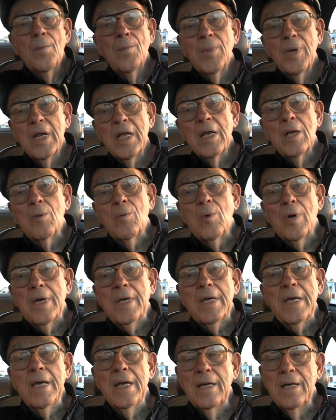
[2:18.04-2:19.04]
But
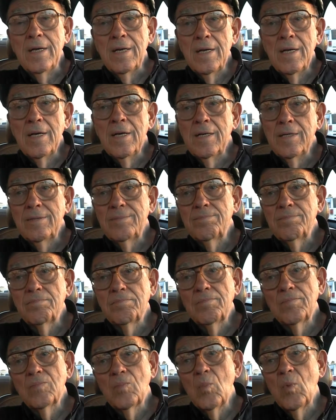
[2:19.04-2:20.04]
anyway,
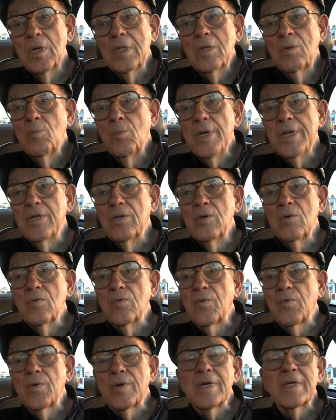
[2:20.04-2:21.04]
what did we do,
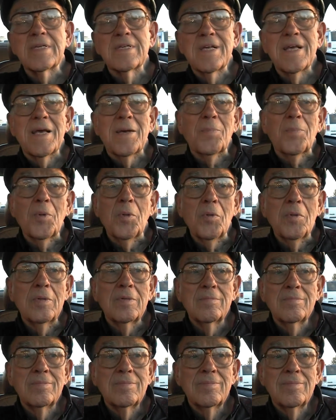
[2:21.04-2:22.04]
for example?
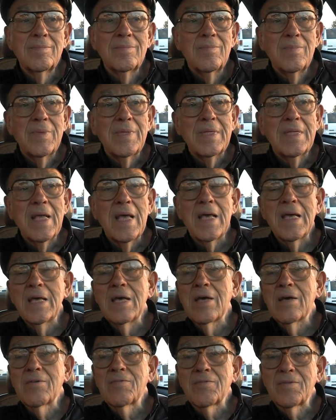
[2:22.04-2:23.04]

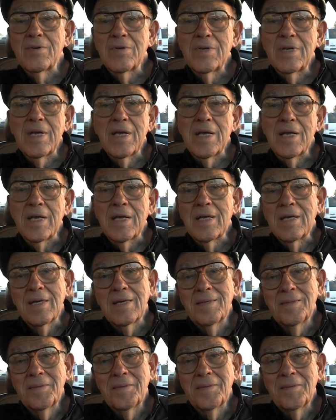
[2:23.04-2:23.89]
Day after day.